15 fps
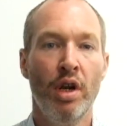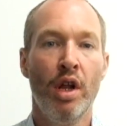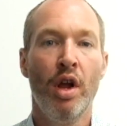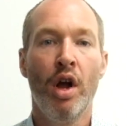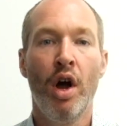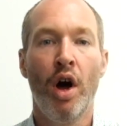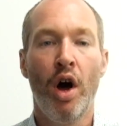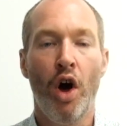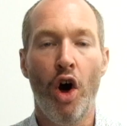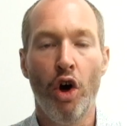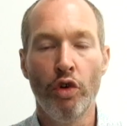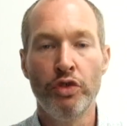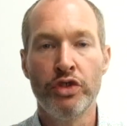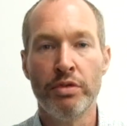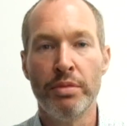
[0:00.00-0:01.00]

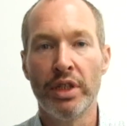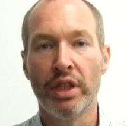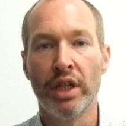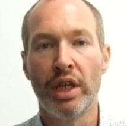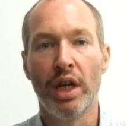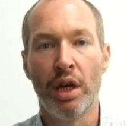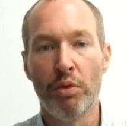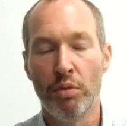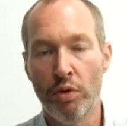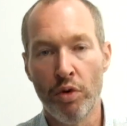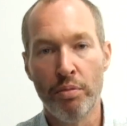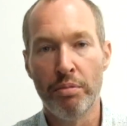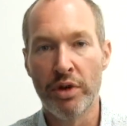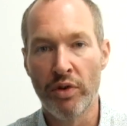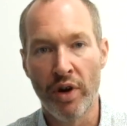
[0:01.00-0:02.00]
Ultimately, it won't be
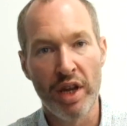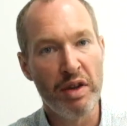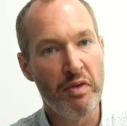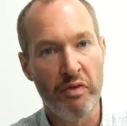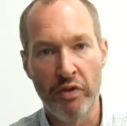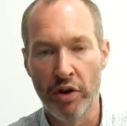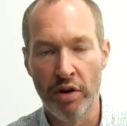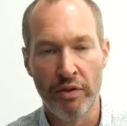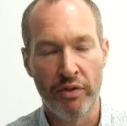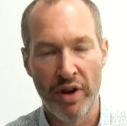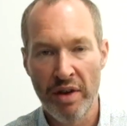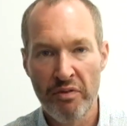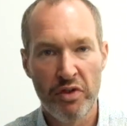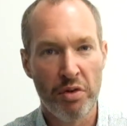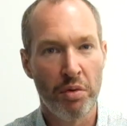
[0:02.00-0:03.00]
right for
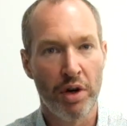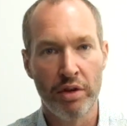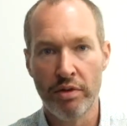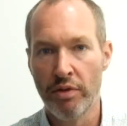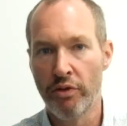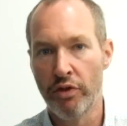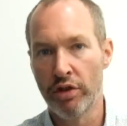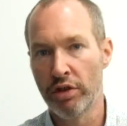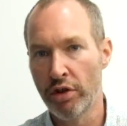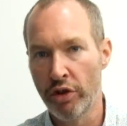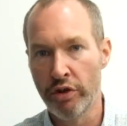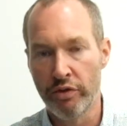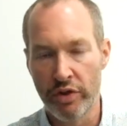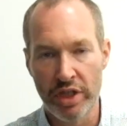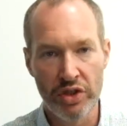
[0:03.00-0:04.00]
everyone for a lot of
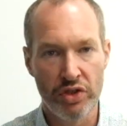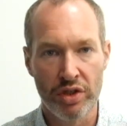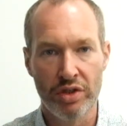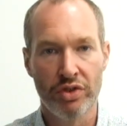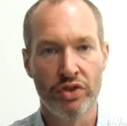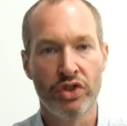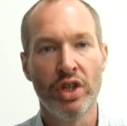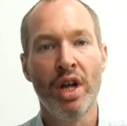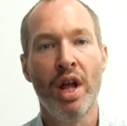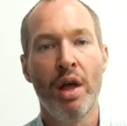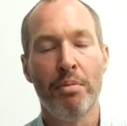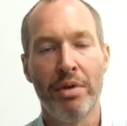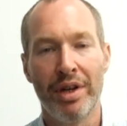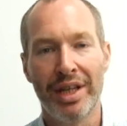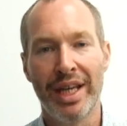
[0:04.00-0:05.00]
reasons, but
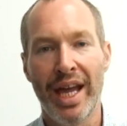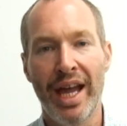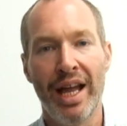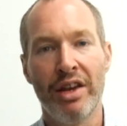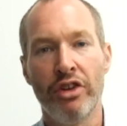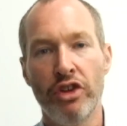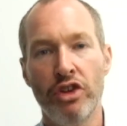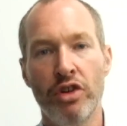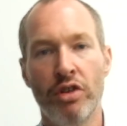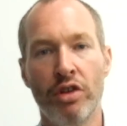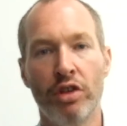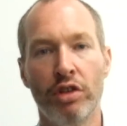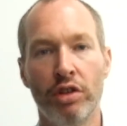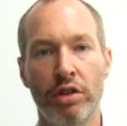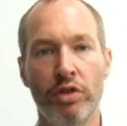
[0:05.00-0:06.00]
again, you're not
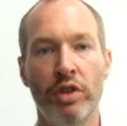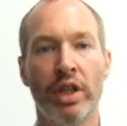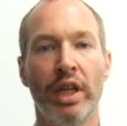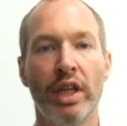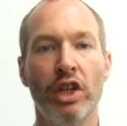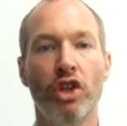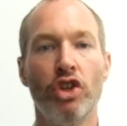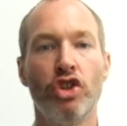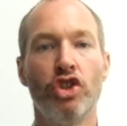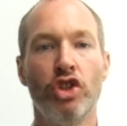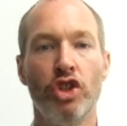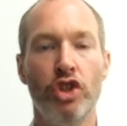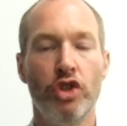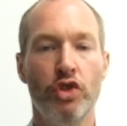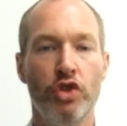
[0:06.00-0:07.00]
looking to use
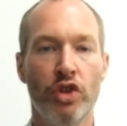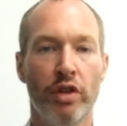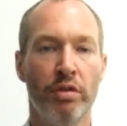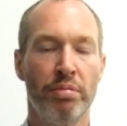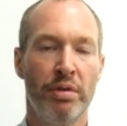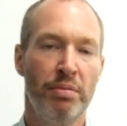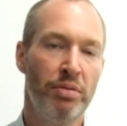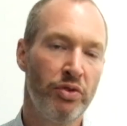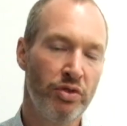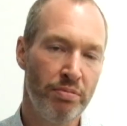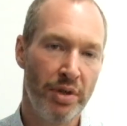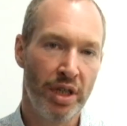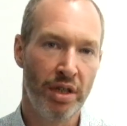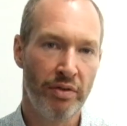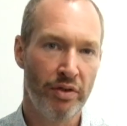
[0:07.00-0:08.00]
other people's money
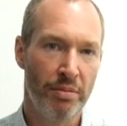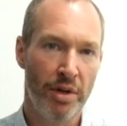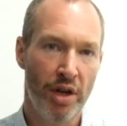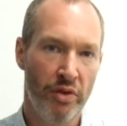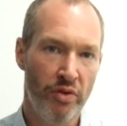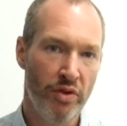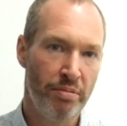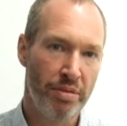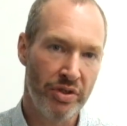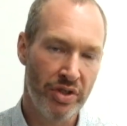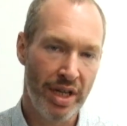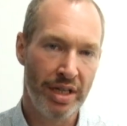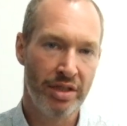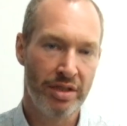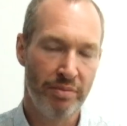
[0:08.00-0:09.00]
from 100%
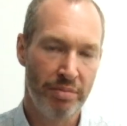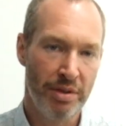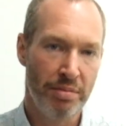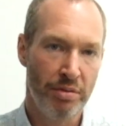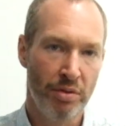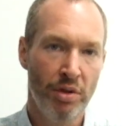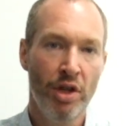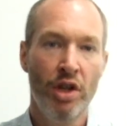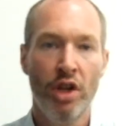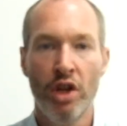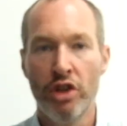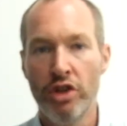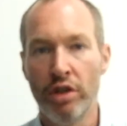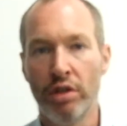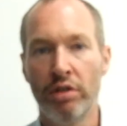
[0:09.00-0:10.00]
of people. You're
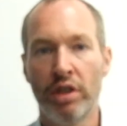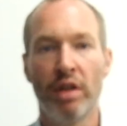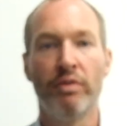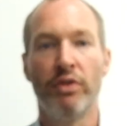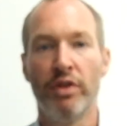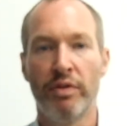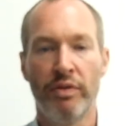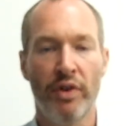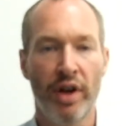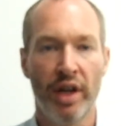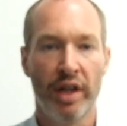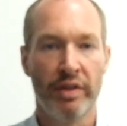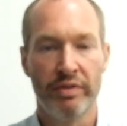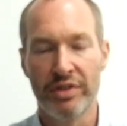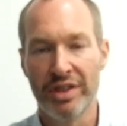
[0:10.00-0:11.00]
looking for the 5 to
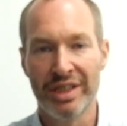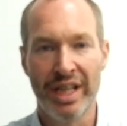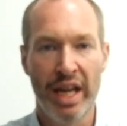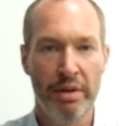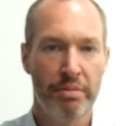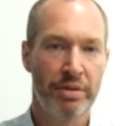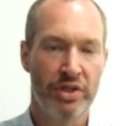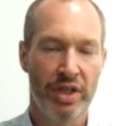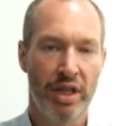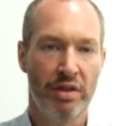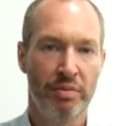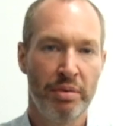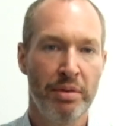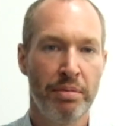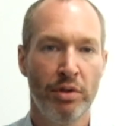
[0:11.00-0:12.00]
10% of
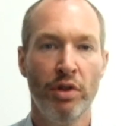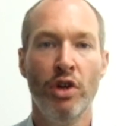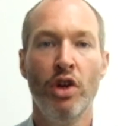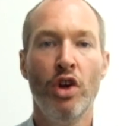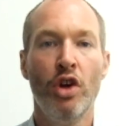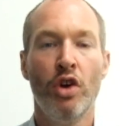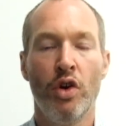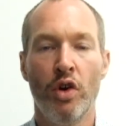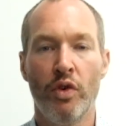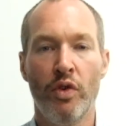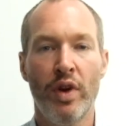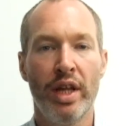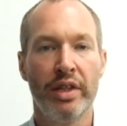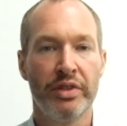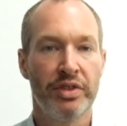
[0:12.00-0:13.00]
people who are
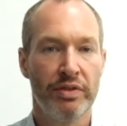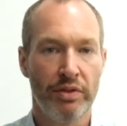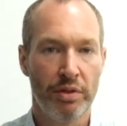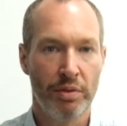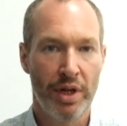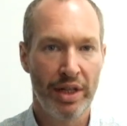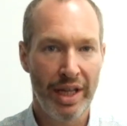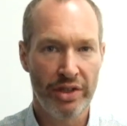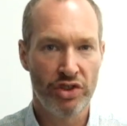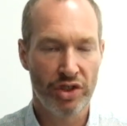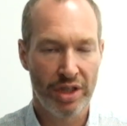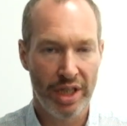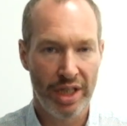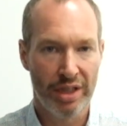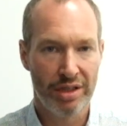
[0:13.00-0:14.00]
relatively well
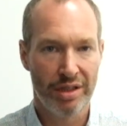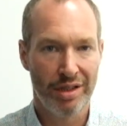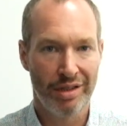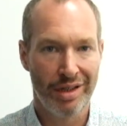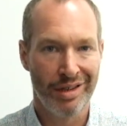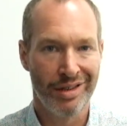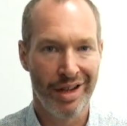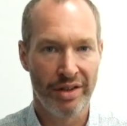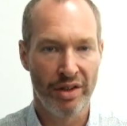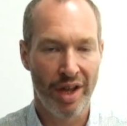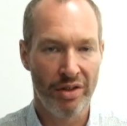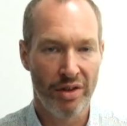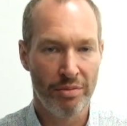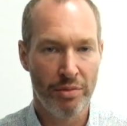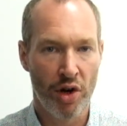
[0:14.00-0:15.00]
educated in the
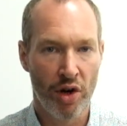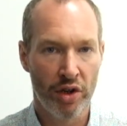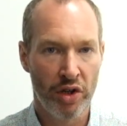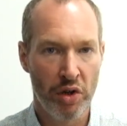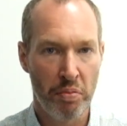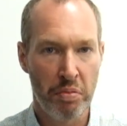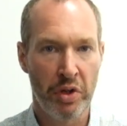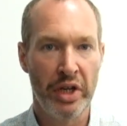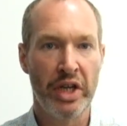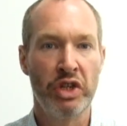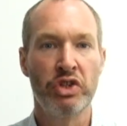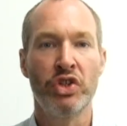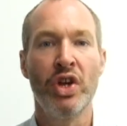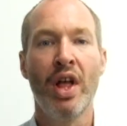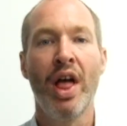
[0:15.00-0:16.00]
marketplace
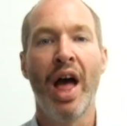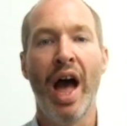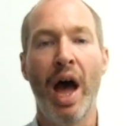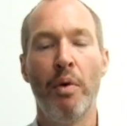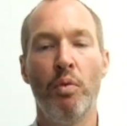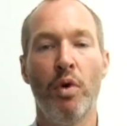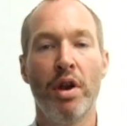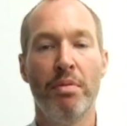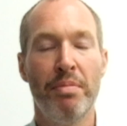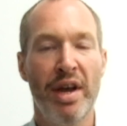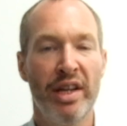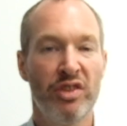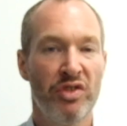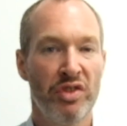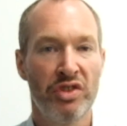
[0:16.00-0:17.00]
and want a better
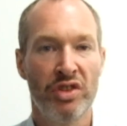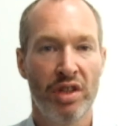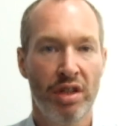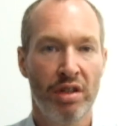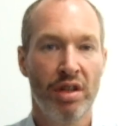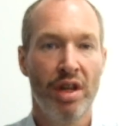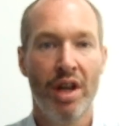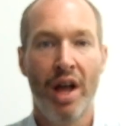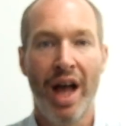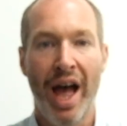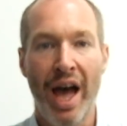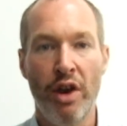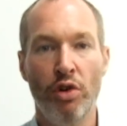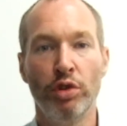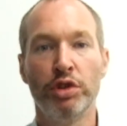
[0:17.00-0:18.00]
return, and
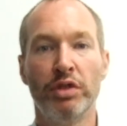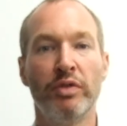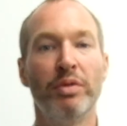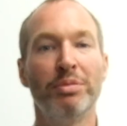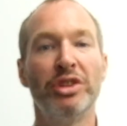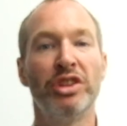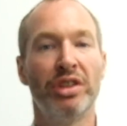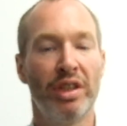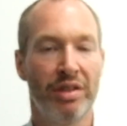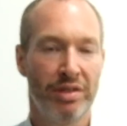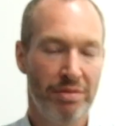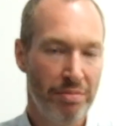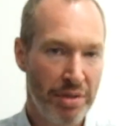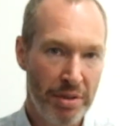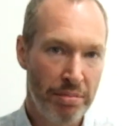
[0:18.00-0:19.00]
also from certain
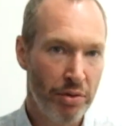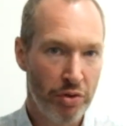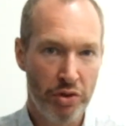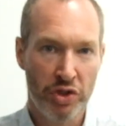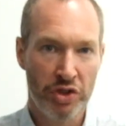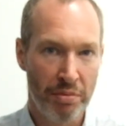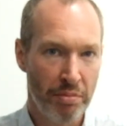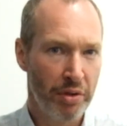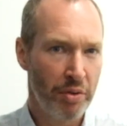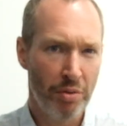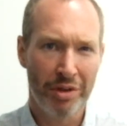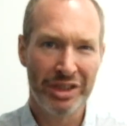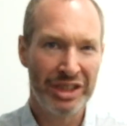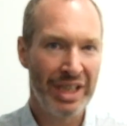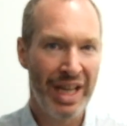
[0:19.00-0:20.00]
people who simply want to
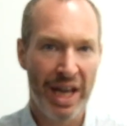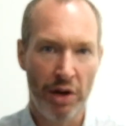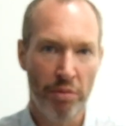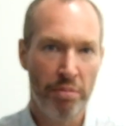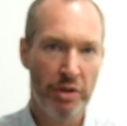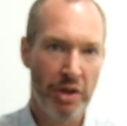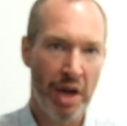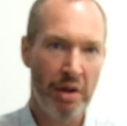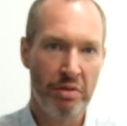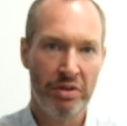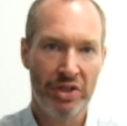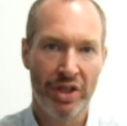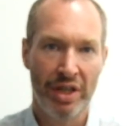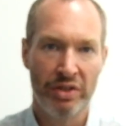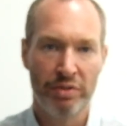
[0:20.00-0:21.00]
help you out as
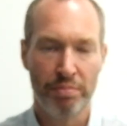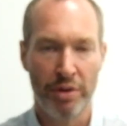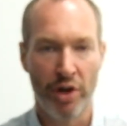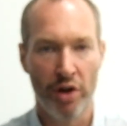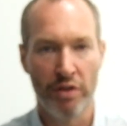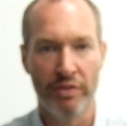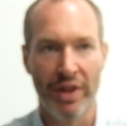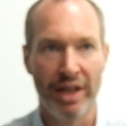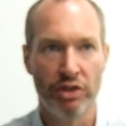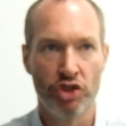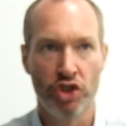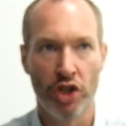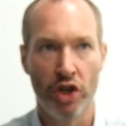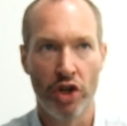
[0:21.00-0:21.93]
part of that journey.